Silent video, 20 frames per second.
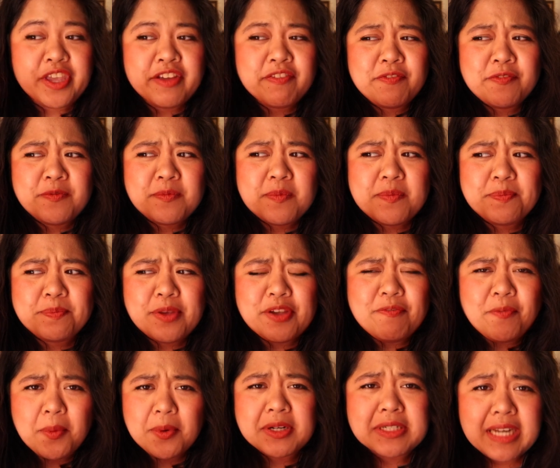If
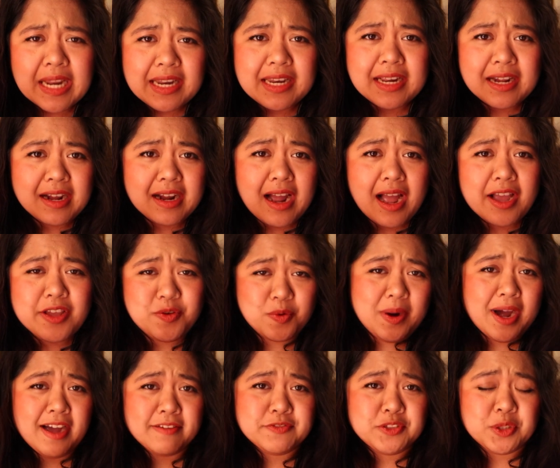before dating a guy, you
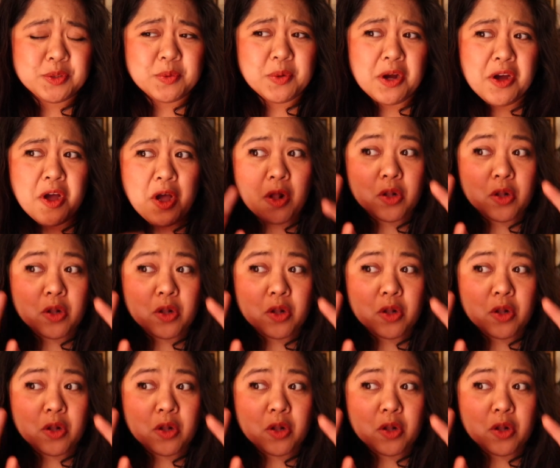have to